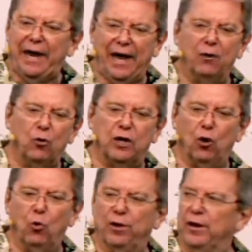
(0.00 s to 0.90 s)
I don't
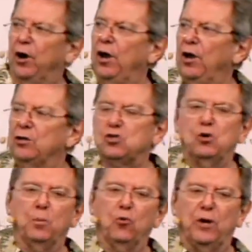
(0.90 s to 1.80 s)
care whether they're
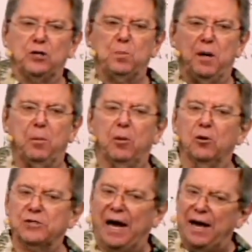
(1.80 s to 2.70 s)
super rich people,
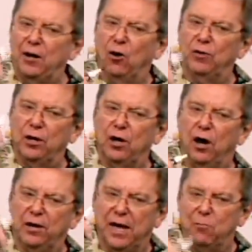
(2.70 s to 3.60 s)
because I know that
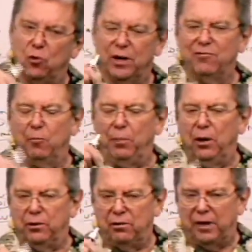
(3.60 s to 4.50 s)
God gave them whatever
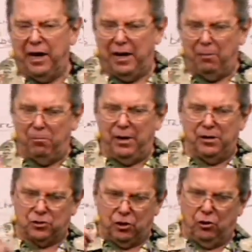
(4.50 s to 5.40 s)
ability they had in
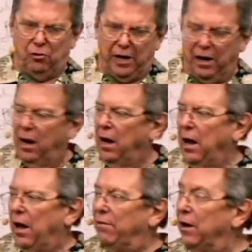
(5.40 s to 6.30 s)
business to do that,
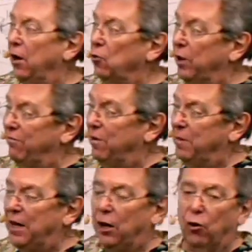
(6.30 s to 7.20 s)
and they're not going to give
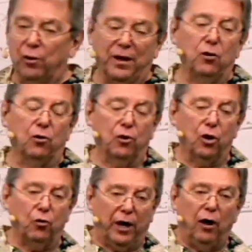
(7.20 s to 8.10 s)
him any glory, and they're going to
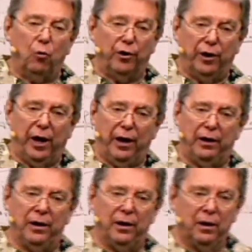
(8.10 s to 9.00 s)
go to hell one day.
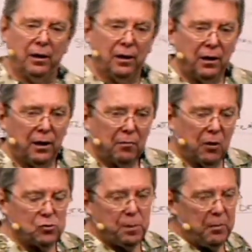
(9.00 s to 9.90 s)

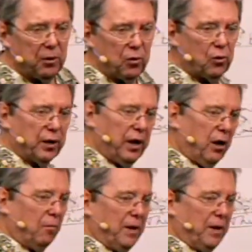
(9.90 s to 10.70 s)
Most people are going to hell.